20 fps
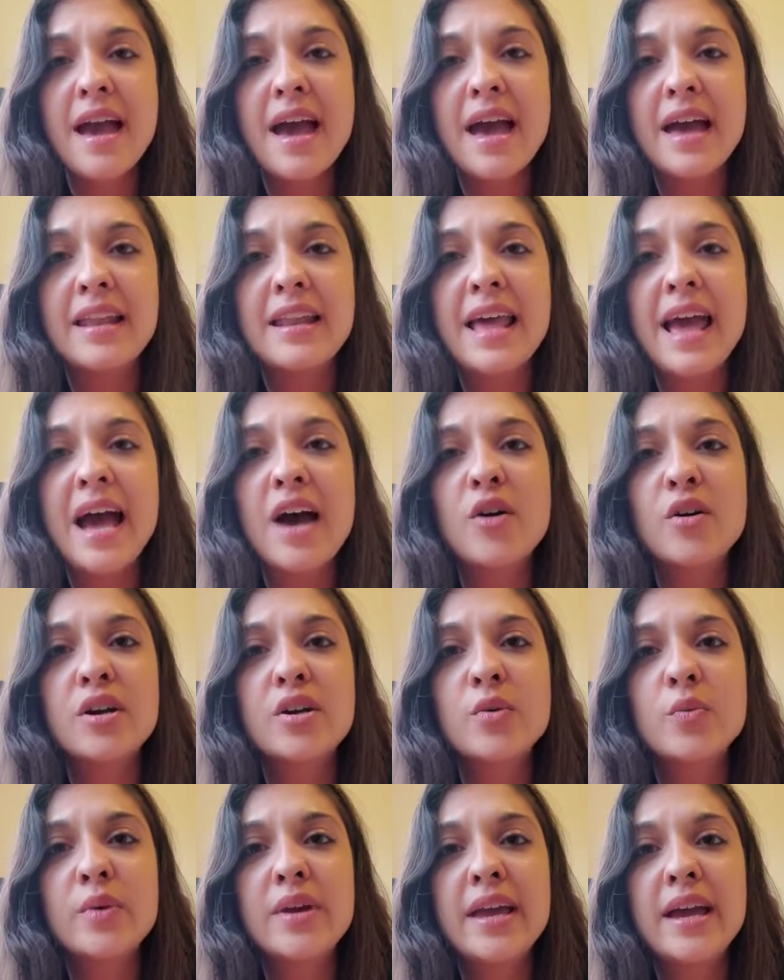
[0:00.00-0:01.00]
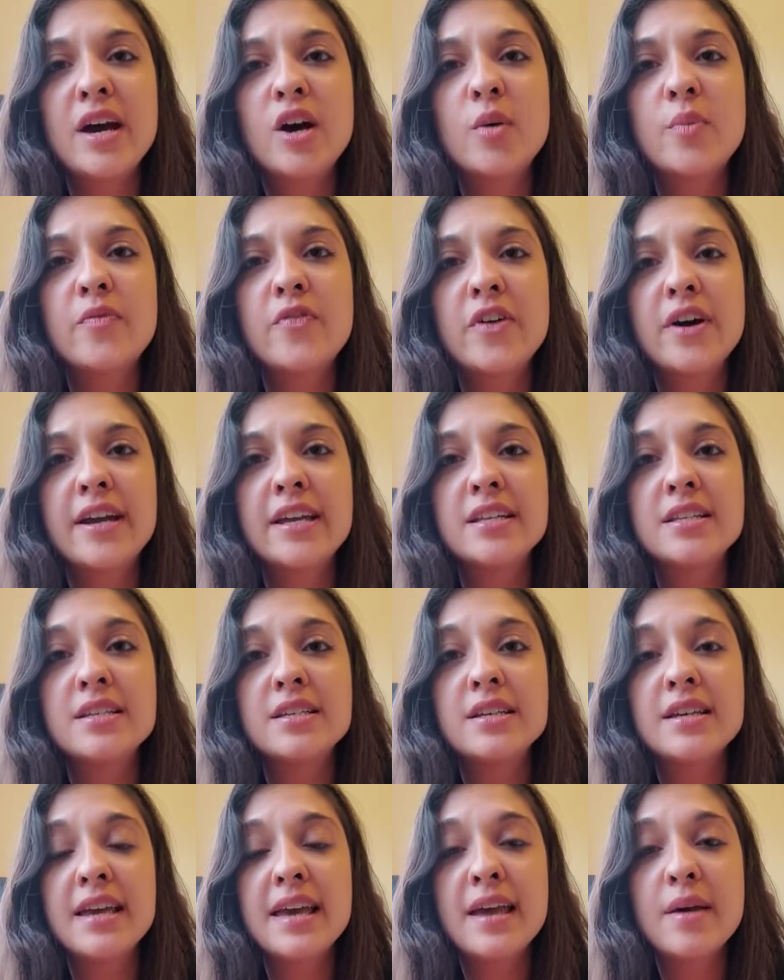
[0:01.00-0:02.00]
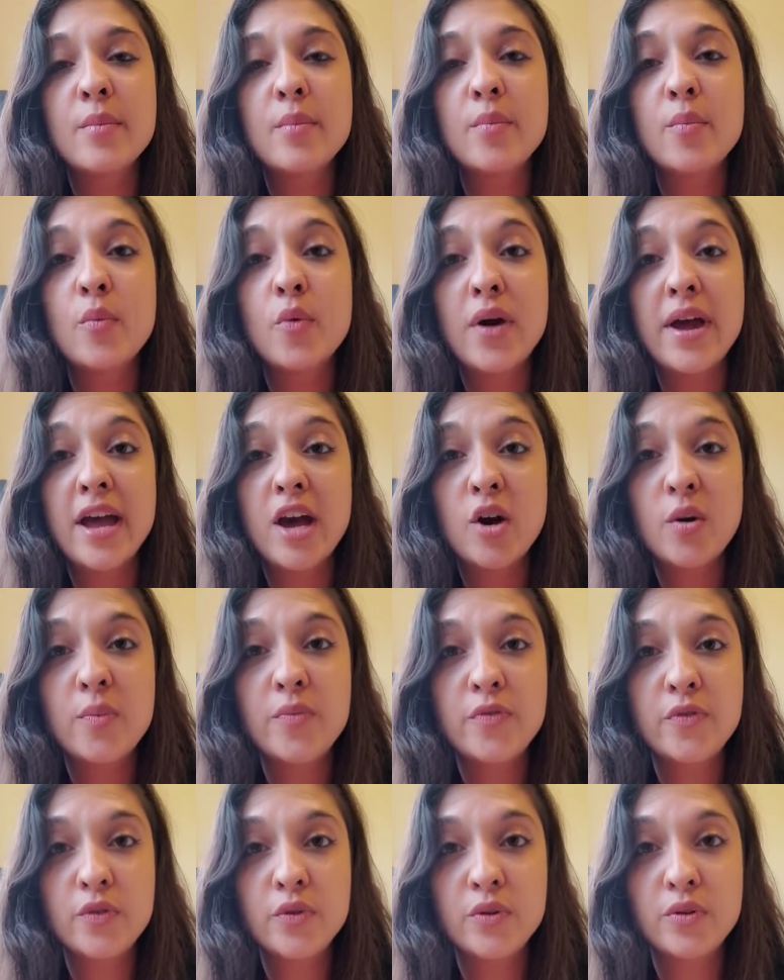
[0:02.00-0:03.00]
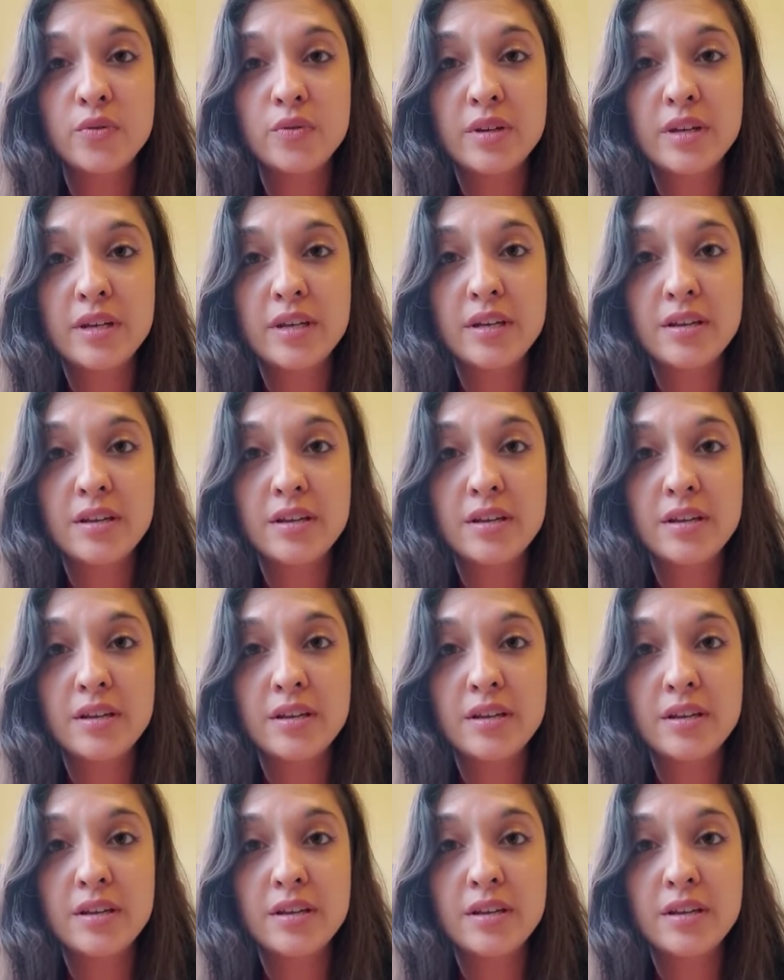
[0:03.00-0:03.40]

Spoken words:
and how can we help find more helpful